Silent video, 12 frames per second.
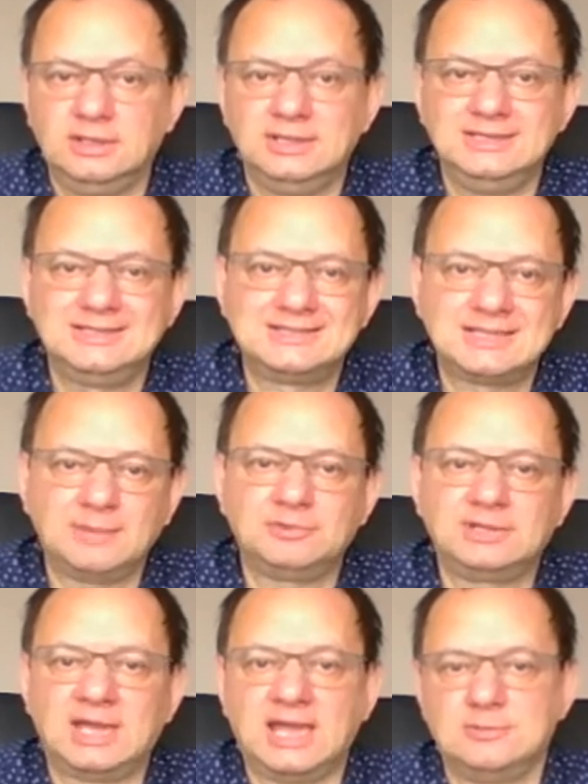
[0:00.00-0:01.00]
it
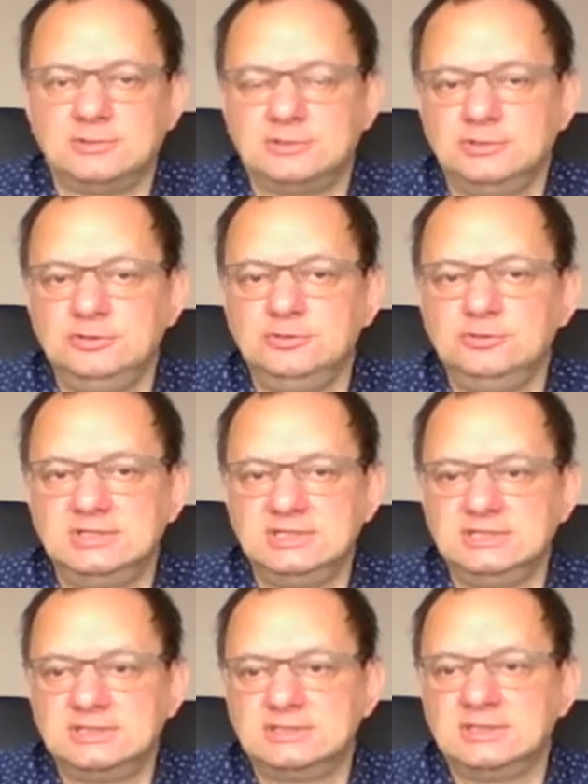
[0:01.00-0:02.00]
sometimes
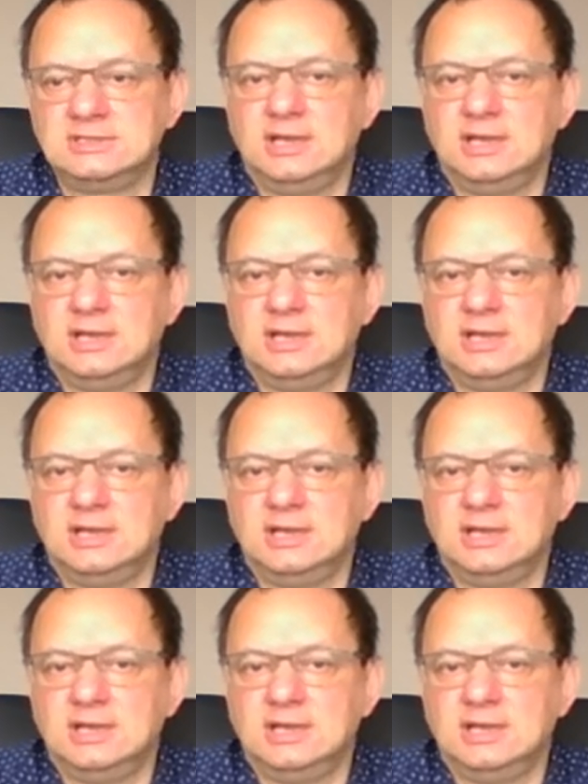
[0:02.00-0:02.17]
uses